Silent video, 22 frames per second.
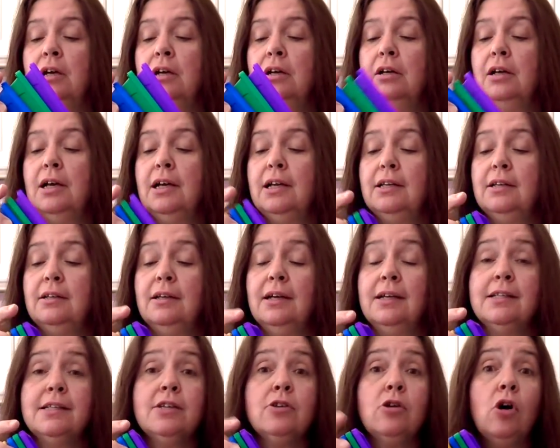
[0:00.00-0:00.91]

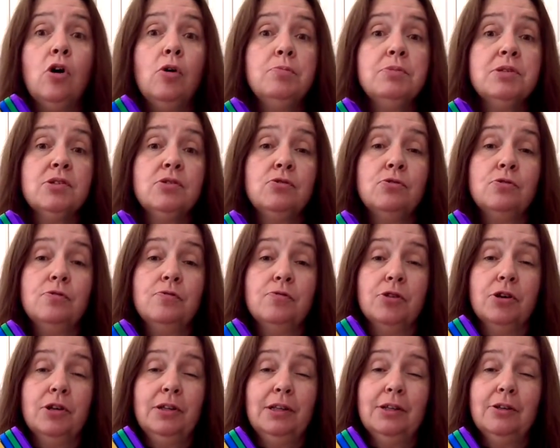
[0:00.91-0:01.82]
I did homeschool
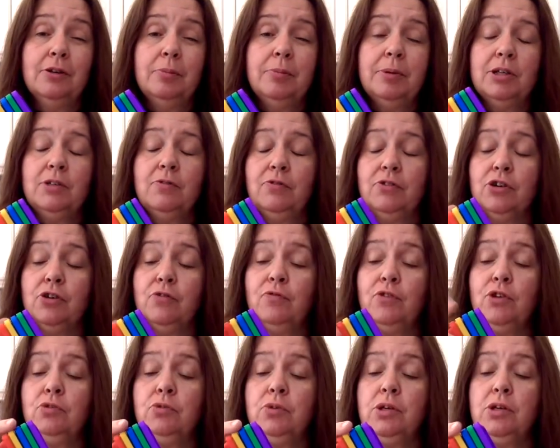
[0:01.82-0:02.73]
for a little bit, for a
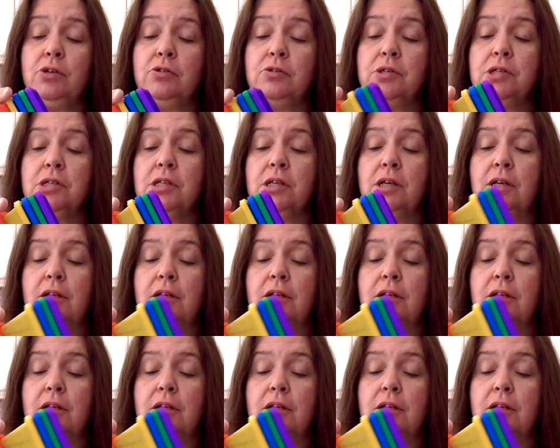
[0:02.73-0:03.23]
few years,